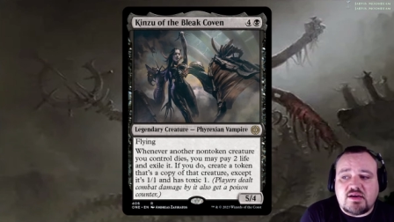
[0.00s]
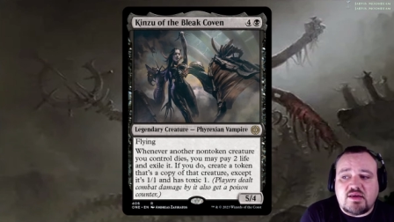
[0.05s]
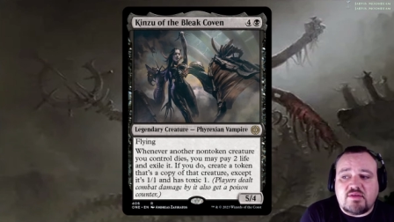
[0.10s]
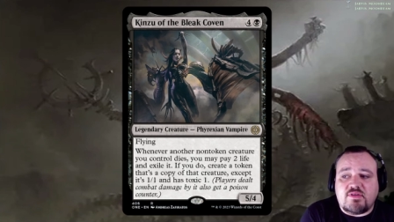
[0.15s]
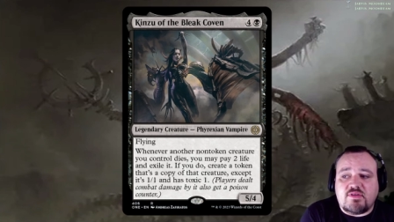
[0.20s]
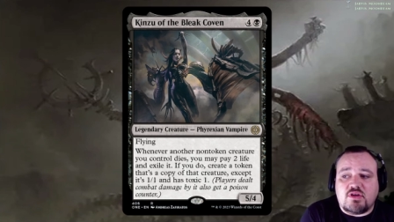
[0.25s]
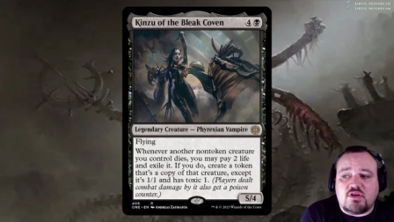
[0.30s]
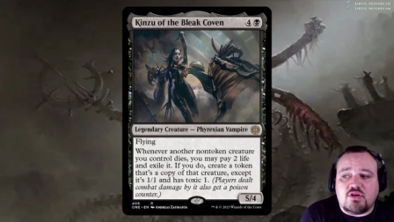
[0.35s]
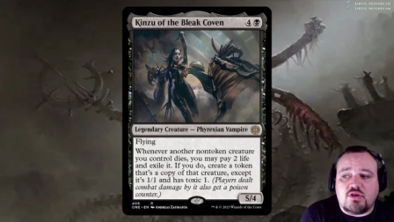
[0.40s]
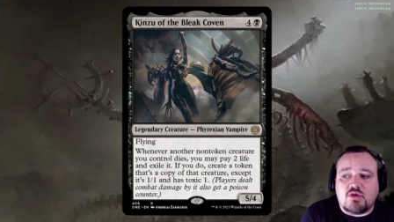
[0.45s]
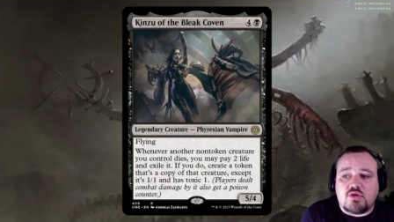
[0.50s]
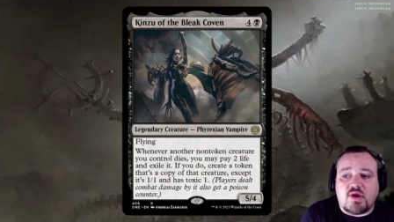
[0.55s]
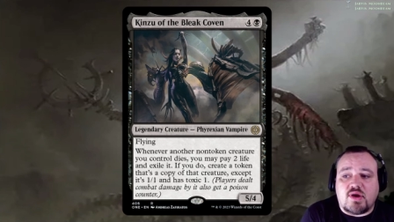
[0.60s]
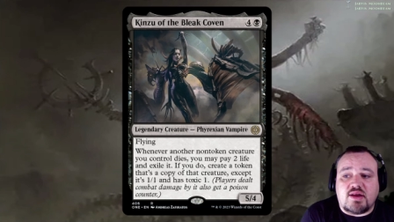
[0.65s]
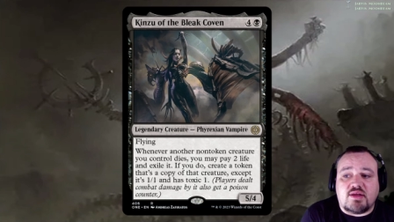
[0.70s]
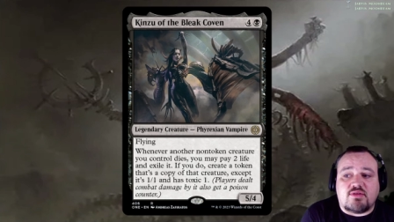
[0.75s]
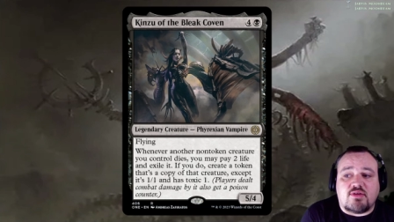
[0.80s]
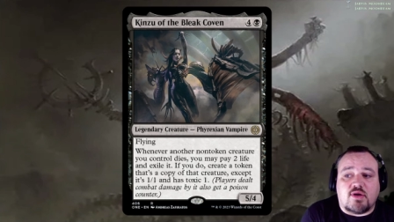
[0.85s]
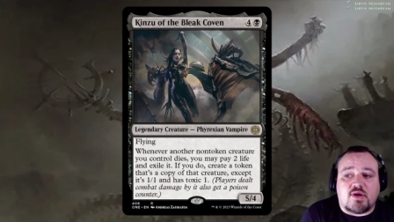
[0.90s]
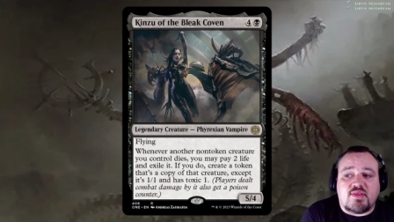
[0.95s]
If you do, create a
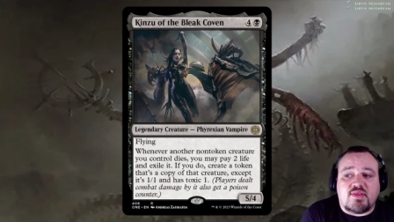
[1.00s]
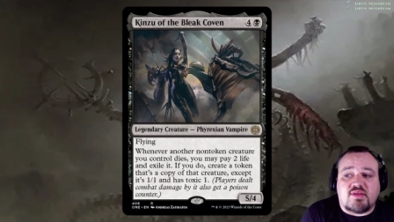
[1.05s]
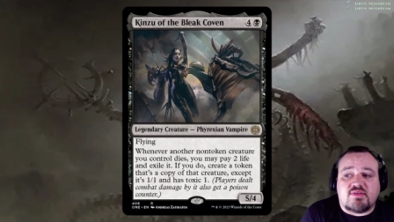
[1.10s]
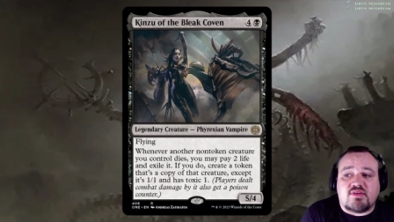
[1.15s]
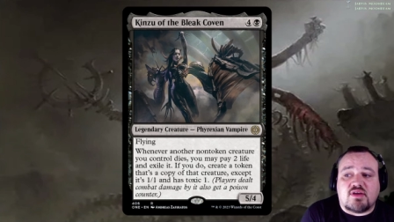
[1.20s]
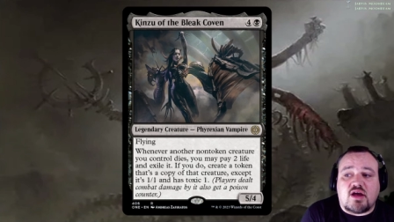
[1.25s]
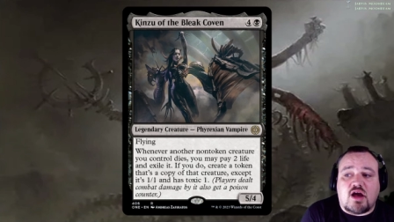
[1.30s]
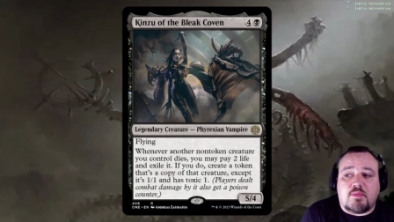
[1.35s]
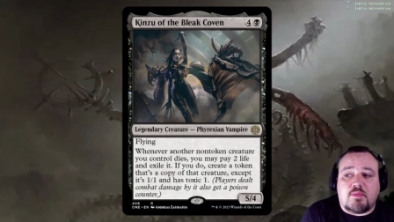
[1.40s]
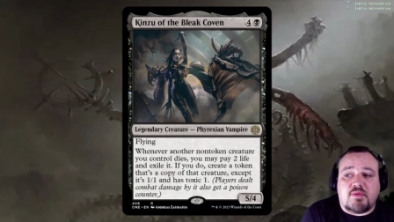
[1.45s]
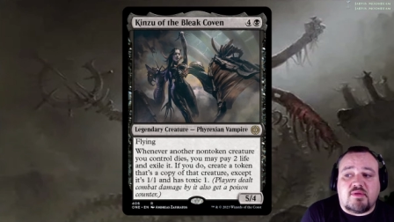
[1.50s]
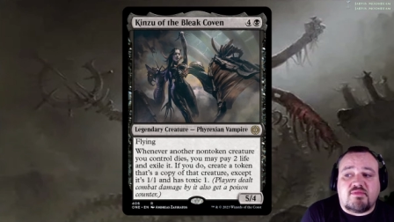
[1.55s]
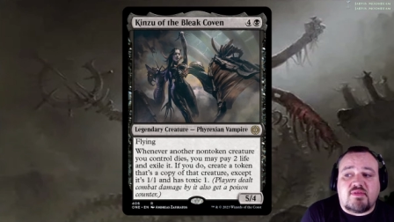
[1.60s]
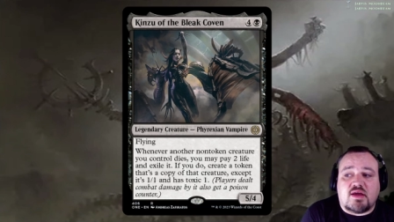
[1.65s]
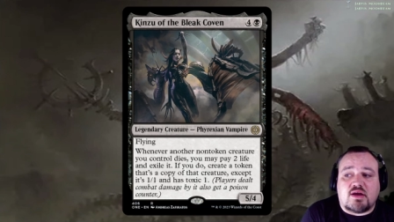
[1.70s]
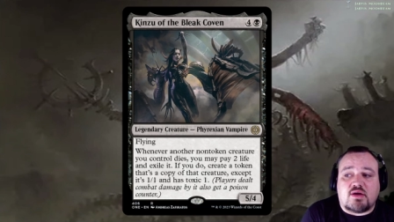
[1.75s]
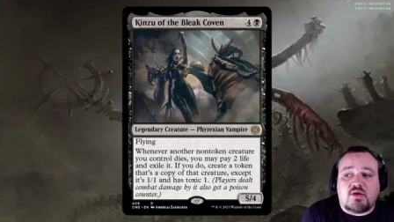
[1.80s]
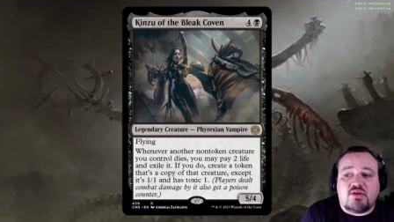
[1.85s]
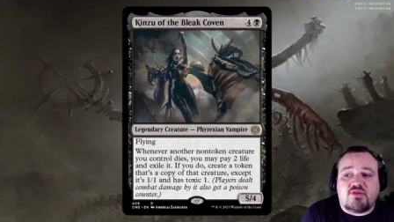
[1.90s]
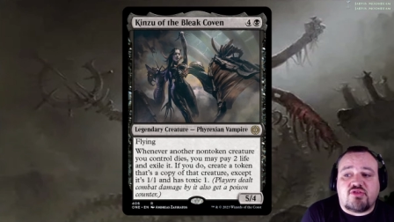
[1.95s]
token that's a copy of that
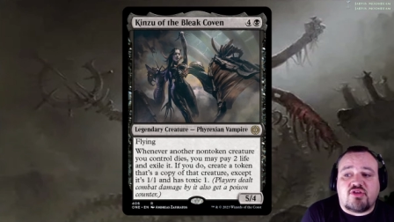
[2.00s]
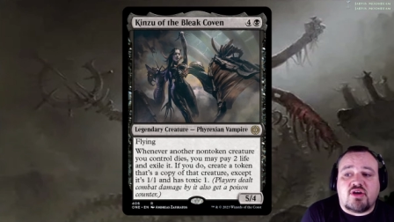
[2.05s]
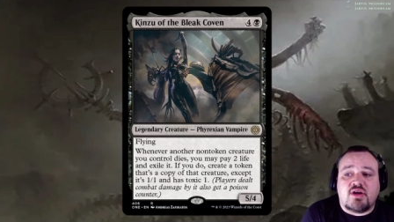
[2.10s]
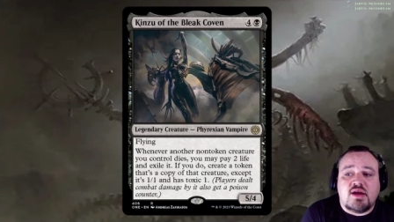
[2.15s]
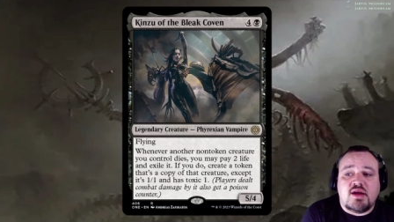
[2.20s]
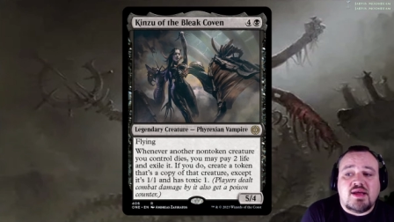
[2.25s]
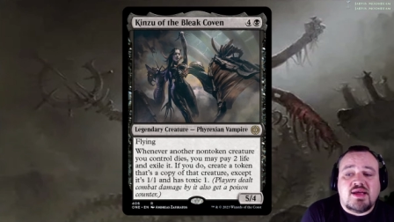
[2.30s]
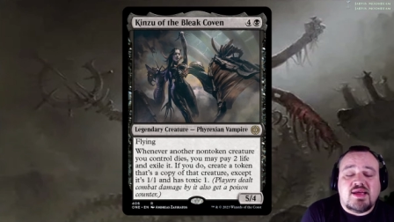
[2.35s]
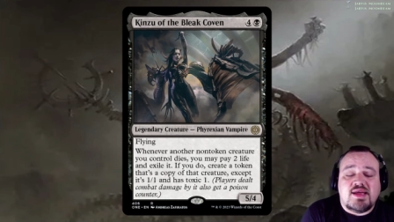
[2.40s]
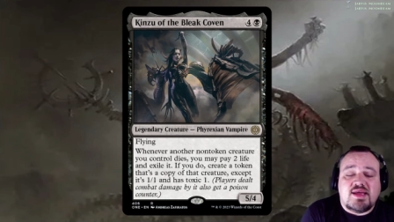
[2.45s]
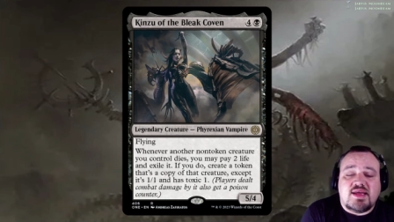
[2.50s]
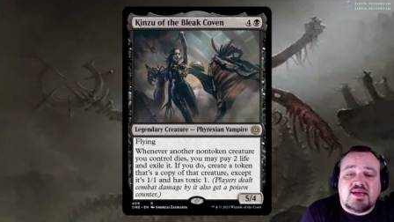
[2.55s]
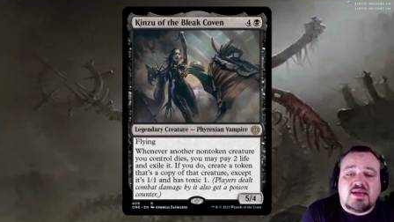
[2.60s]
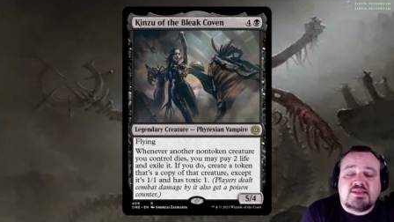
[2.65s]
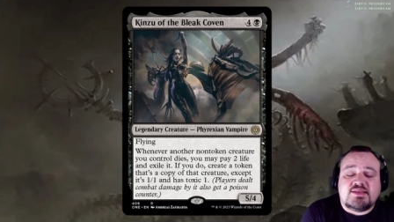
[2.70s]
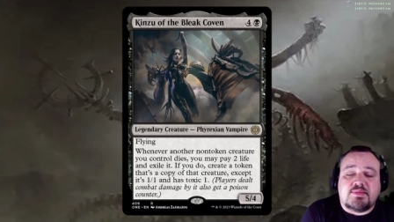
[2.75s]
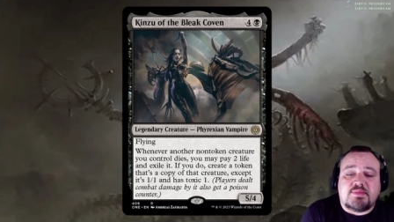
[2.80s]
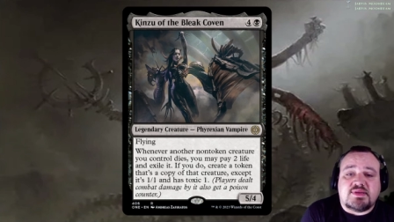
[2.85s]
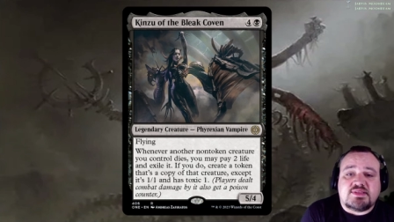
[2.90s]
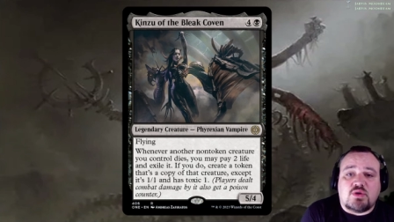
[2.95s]
creature,
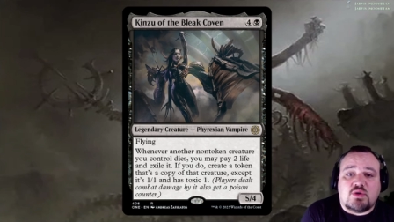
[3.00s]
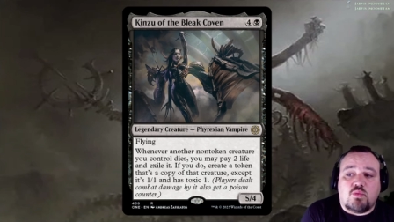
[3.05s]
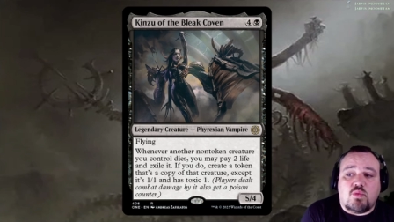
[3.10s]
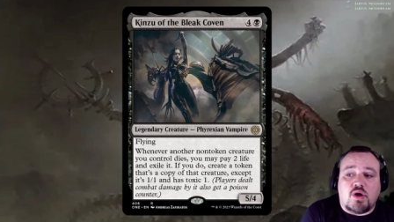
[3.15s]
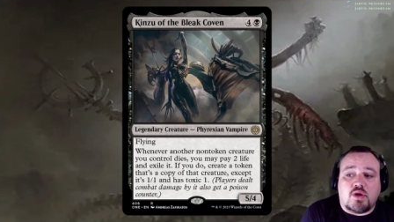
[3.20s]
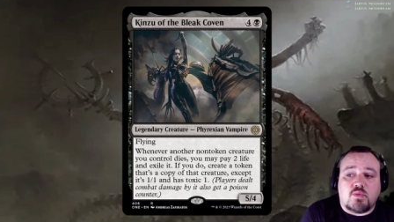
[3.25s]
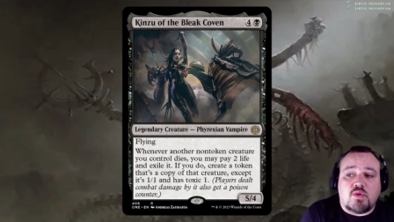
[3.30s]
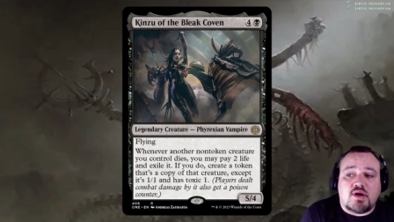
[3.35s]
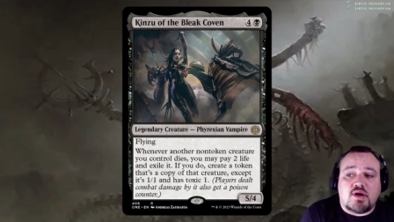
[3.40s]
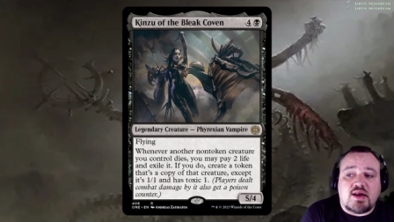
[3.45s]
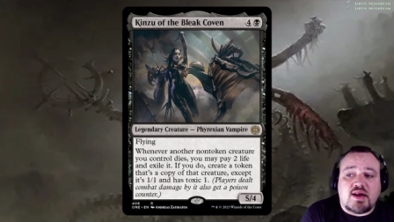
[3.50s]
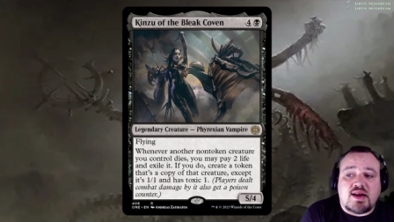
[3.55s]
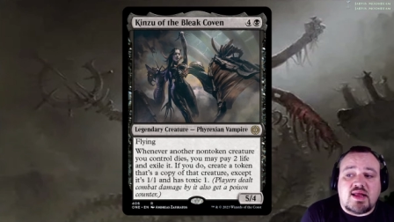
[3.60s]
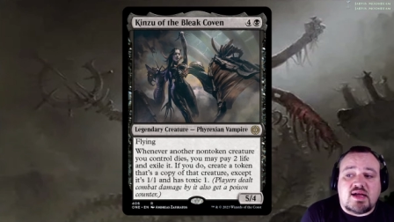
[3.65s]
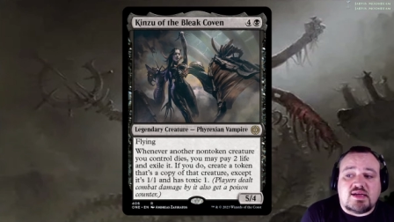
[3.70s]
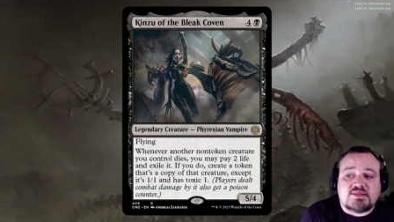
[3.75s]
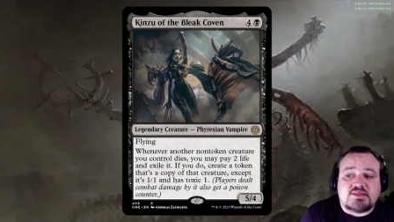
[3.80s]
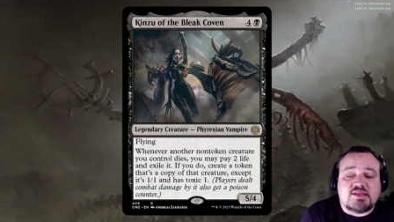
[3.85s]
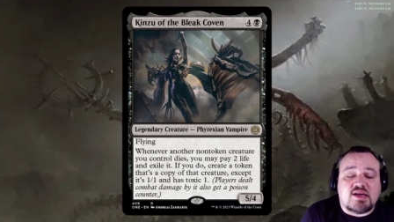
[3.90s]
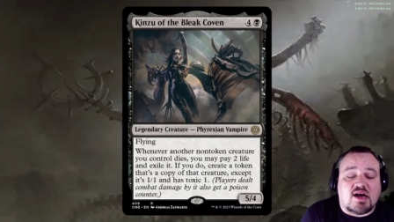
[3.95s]
except it's a 1/1 and
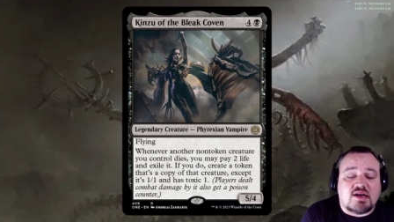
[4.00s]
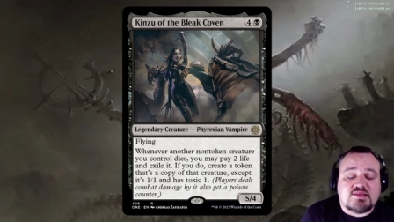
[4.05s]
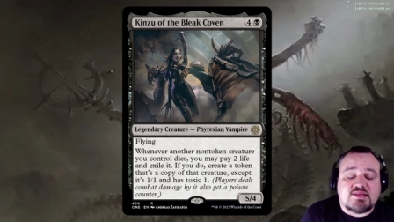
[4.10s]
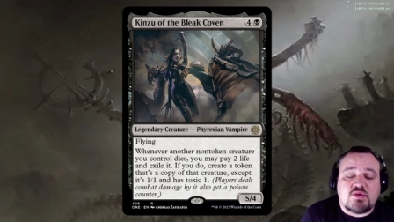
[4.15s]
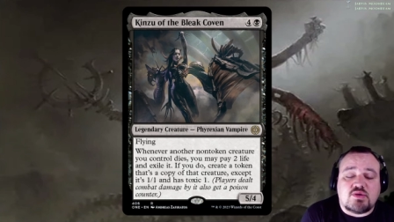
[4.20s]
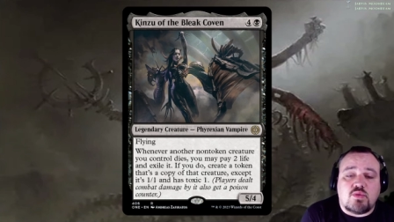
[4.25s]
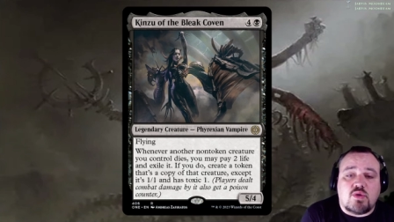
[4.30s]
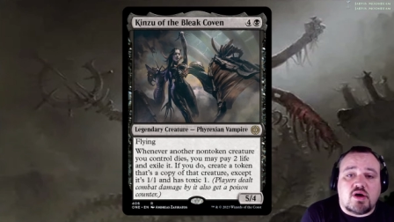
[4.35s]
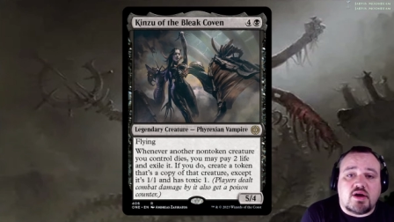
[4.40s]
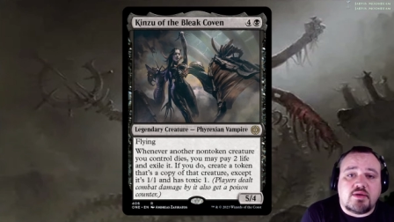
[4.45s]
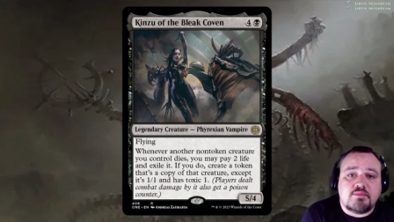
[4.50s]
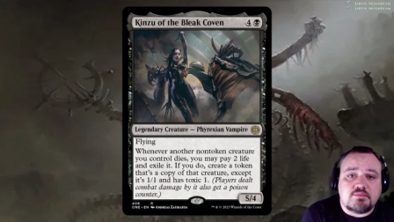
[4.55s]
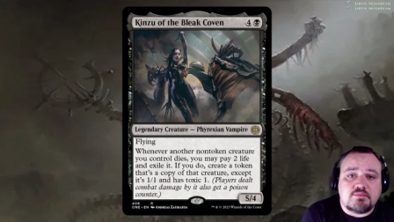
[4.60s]
has Toxic 1.